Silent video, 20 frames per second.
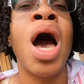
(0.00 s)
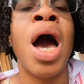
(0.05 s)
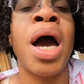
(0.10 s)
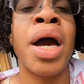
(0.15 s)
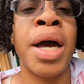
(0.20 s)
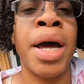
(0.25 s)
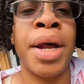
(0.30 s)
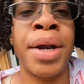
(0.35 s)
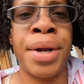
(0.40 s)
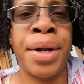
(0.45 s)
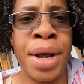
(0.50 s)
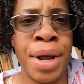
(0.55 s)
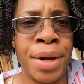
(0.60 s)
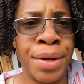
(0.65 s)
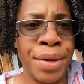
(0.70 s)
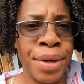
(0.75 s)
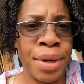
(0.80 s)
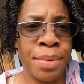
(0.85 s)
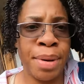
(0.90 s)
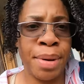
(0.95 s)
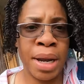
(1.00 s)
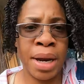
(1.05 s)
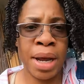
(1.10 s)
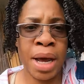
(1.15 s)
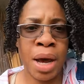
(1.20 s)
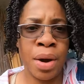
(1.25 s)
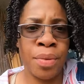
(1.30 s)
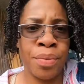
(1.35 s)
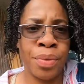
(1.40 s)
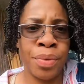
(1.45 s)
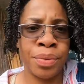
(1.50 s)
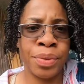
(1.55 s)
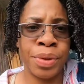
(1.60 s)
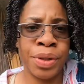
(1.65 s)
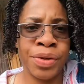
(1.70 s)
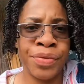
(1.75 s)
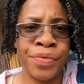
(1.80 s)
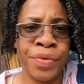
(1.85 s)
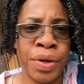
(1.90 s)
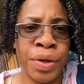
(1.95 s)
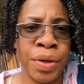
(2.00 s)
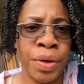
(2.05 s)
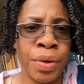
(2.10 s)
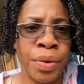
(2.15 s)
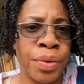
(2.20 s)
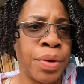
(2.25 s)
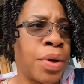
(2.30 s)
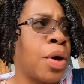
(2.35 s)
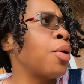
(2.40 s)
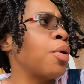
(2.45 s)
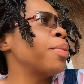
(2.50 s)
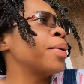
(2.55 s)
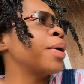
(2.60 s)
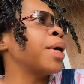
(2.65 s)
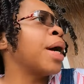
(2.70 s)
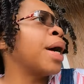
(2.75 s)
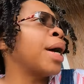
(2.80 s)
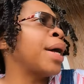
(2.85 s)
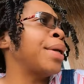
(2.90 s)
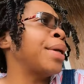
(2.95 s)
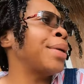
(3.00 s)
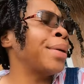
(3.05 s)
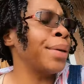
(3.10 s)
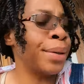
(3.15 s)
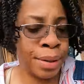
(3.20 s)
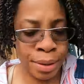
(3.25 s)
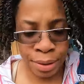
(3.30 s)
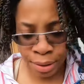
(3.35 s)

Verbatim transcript: I got an idea about how I want this video to go, but honey,